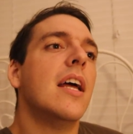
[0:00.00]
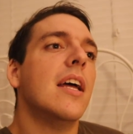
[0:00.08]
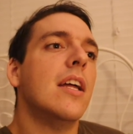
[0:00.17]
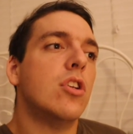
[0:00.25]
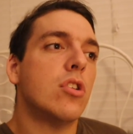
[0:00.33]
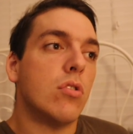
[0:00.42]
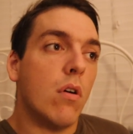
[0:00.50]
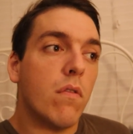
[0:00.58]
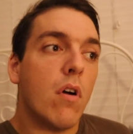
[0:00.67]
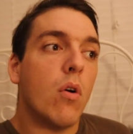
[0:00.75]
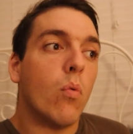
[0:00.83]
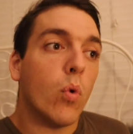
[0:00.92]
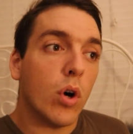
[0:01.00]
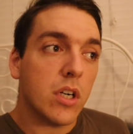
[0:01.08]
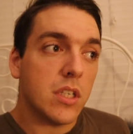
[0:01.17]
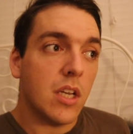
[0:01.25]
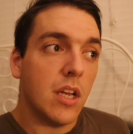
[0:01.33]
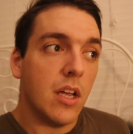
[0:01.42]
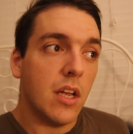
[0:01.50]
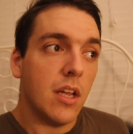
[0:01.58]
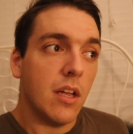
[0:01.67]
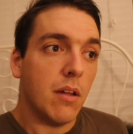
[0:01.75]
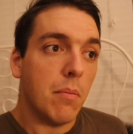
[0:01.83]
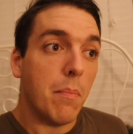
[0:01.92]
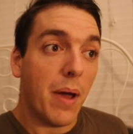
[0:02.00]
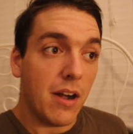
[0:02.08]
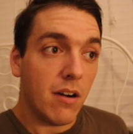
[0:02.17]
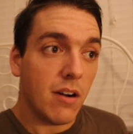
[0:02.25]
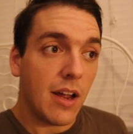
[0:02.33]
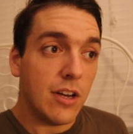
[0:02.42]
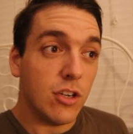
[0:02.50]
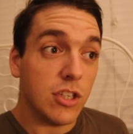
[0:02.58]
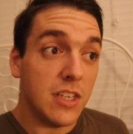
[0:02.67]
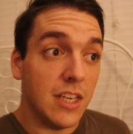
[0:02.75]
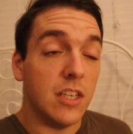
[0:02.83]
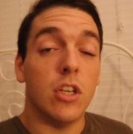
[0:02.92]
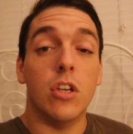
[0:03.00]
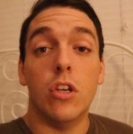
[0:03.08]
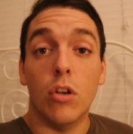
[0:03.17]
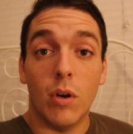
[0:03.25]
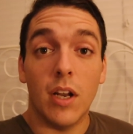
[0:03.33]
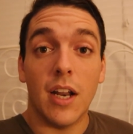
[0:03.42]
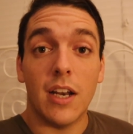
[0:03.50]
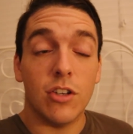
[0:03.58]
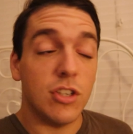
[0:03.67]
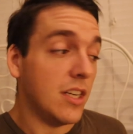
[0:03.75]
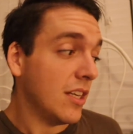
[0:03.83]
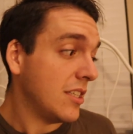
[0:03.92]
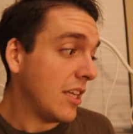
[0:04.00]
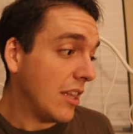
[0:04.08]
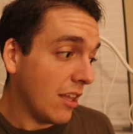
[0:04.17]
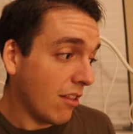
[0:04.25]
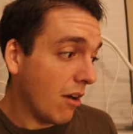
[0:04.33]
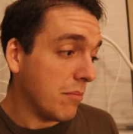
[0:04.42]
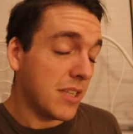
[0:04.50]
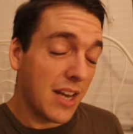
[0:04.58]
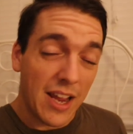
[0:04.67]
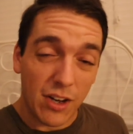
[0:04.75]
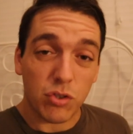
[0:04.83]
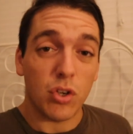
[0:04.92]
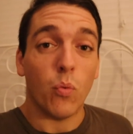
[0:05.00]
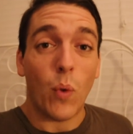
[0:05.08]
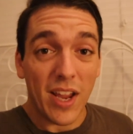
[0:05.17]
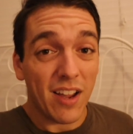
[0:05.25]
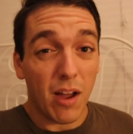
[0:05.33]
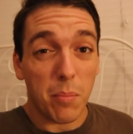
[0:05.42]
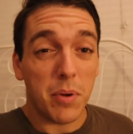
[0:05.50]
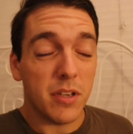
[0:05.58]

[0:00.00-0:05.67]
It just overall works better. I just need to do it. I just need to set the alarms and actually wake up.